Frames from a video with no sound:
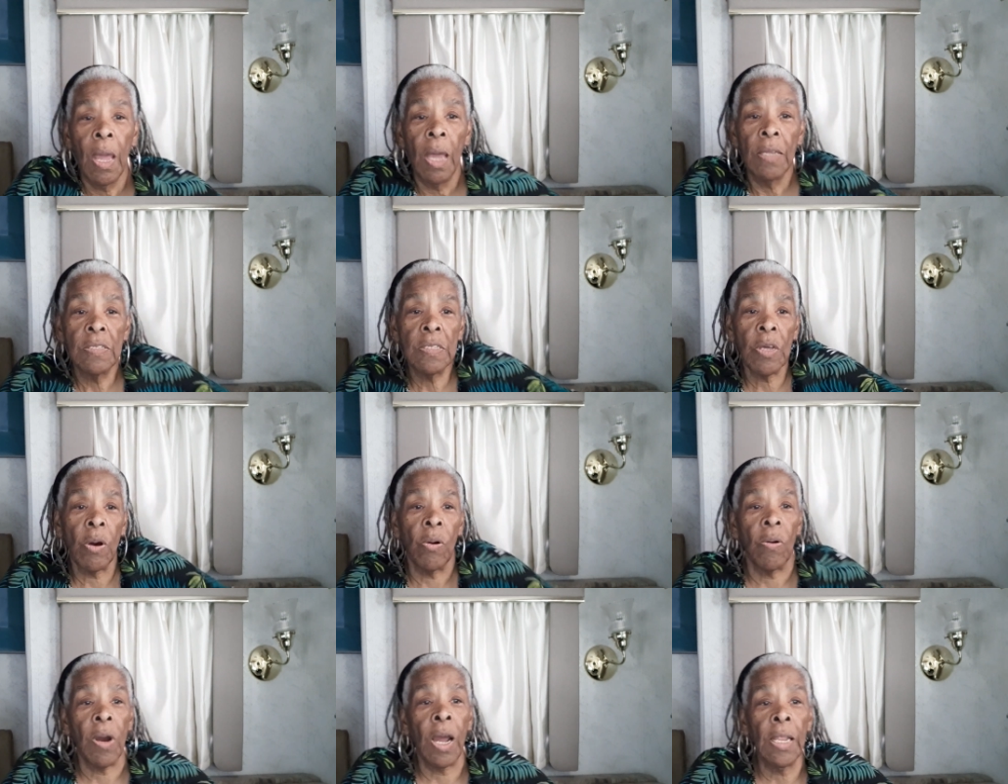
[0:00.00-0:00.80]

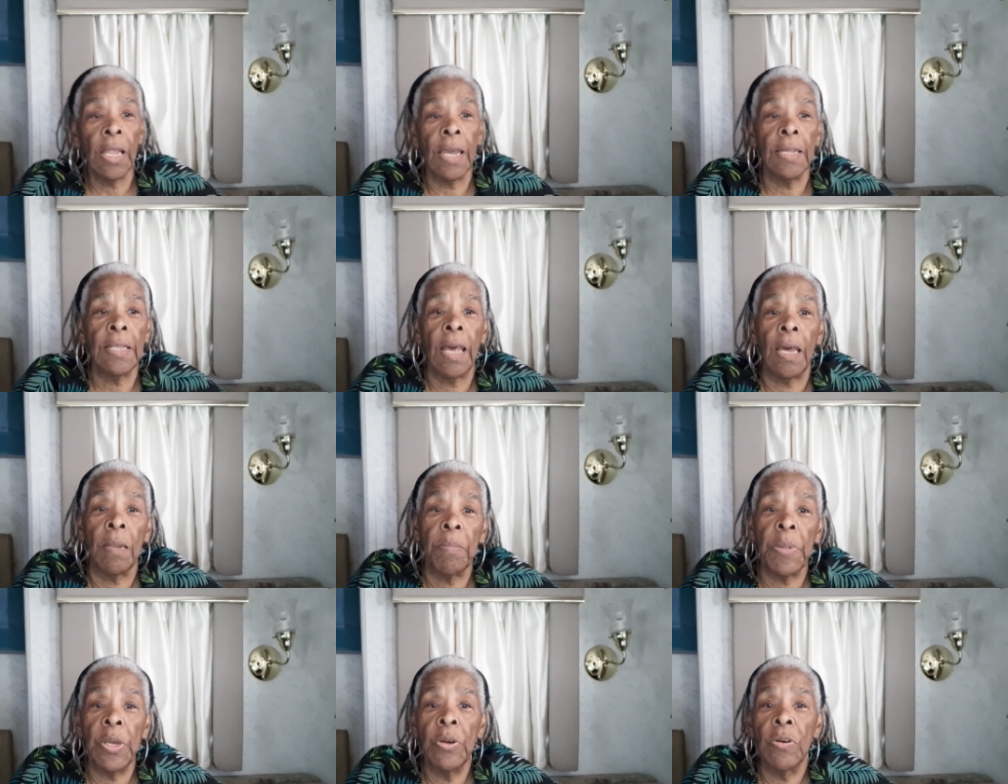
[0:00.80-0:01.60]
So I like
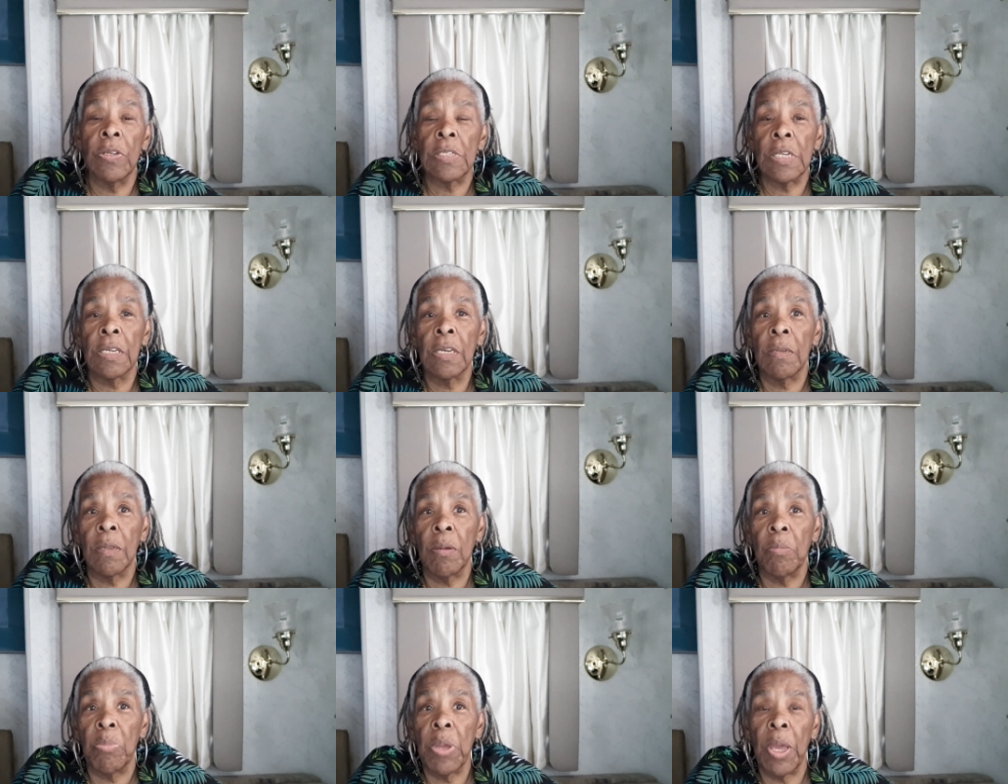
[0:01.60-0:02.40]
that because I can
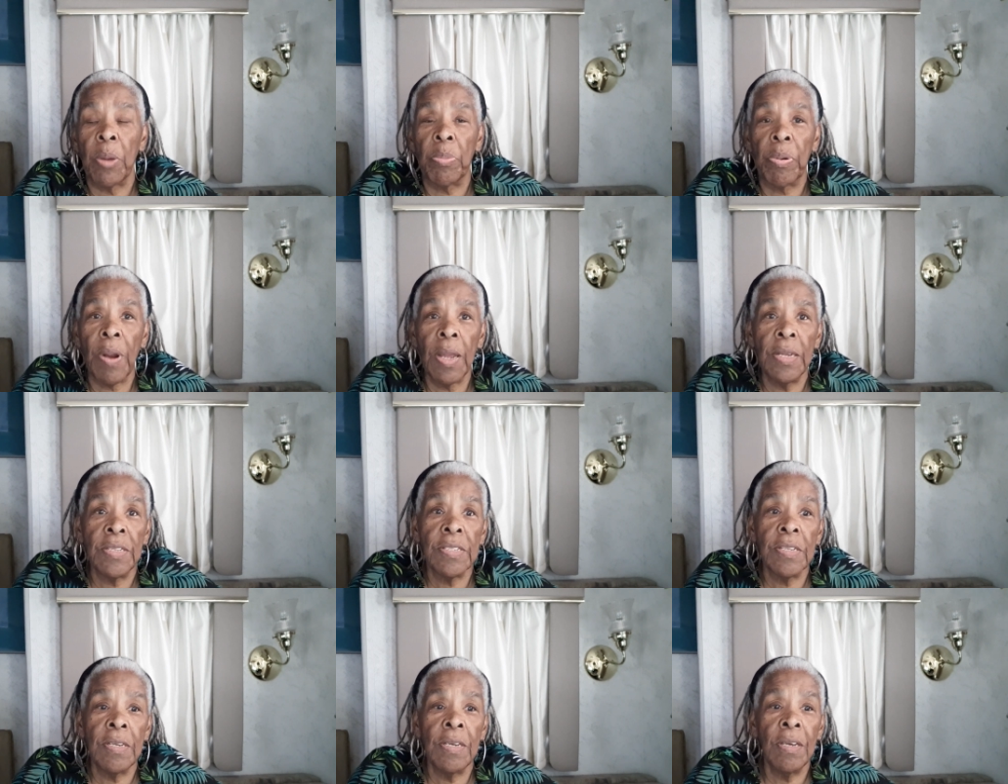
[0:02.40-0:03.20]
compare
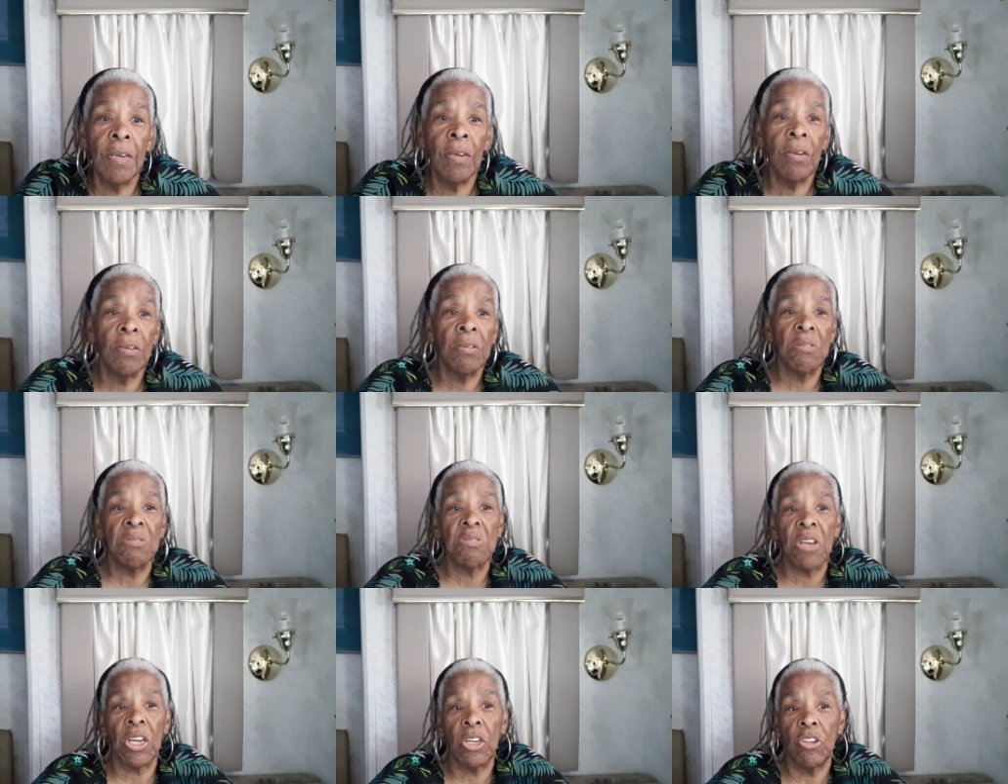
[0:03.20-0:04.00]

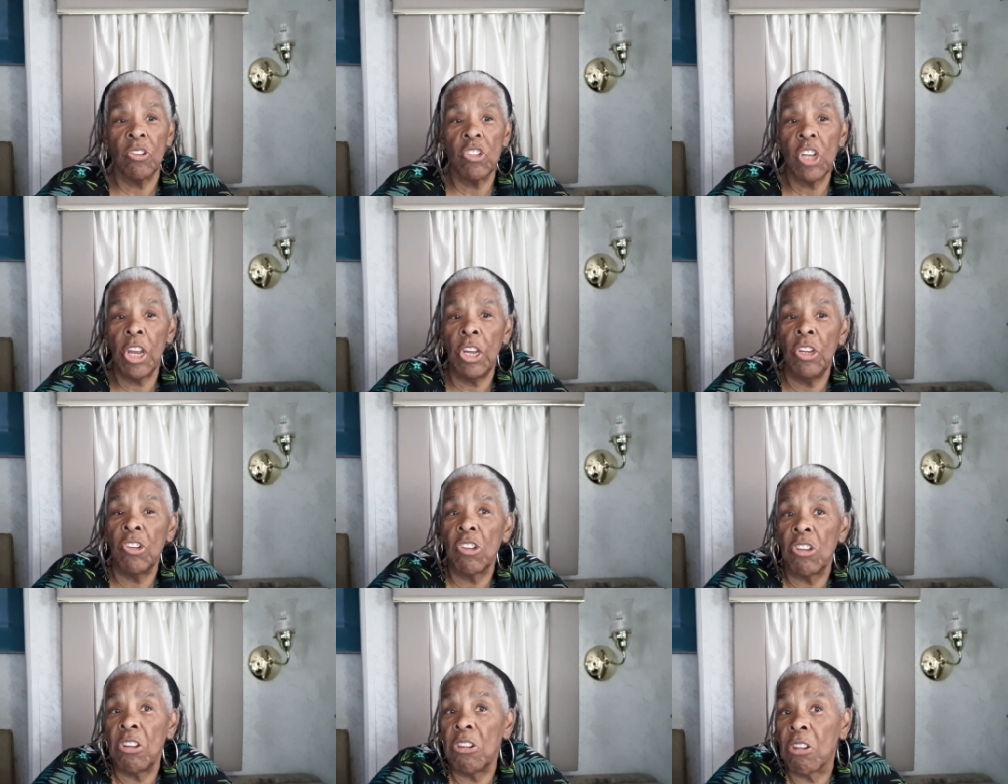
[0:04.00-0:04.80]
prices, I can change
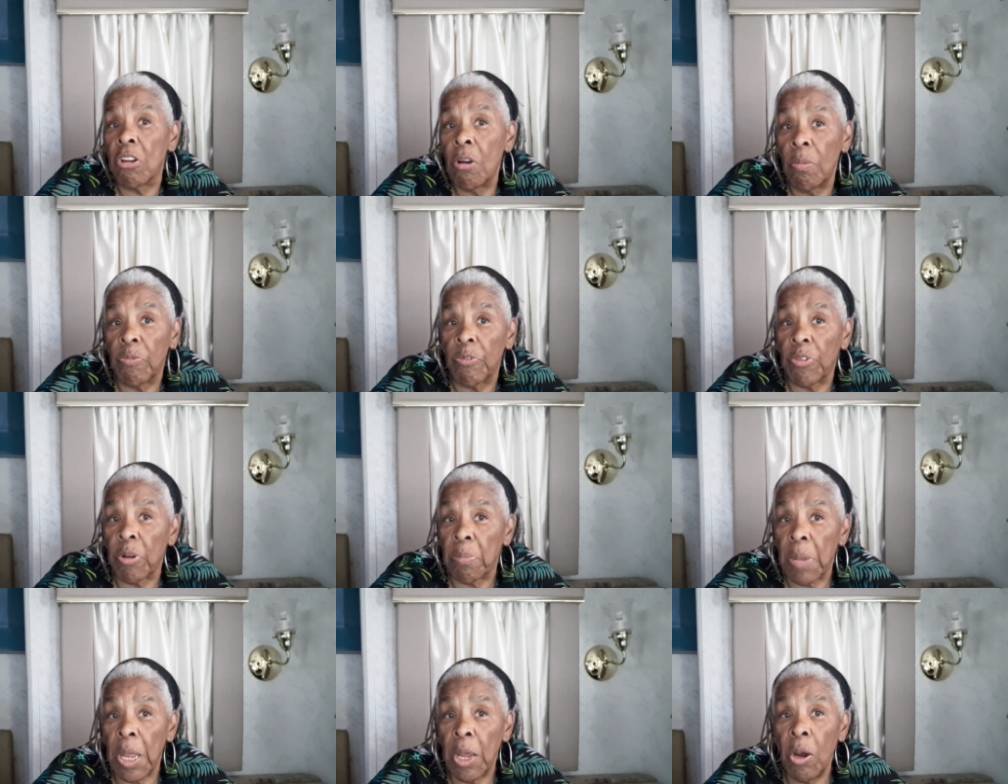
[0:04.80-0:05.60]
it in the comfort
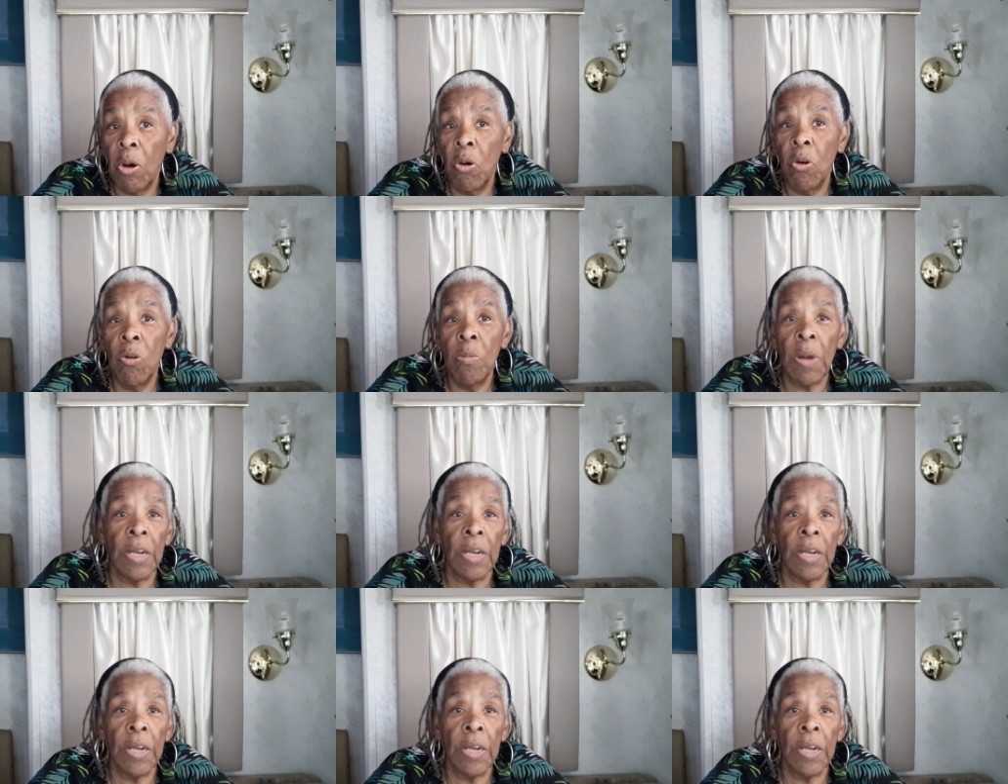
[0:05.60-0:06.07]
of my home.